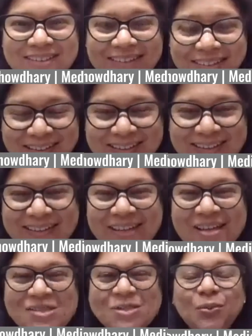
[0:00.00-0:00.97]
Right.
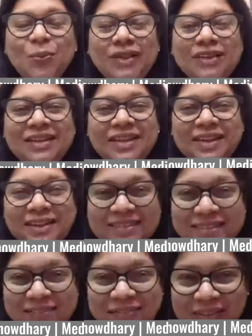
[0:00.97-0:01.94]
So when there
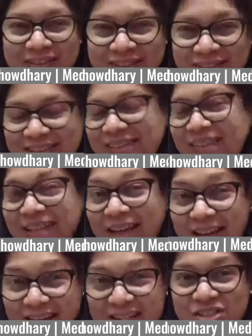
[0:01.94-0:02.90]
is an
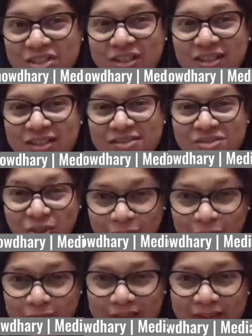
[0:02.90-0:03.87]
edge in the
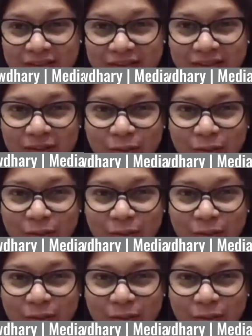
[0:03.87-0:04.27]
software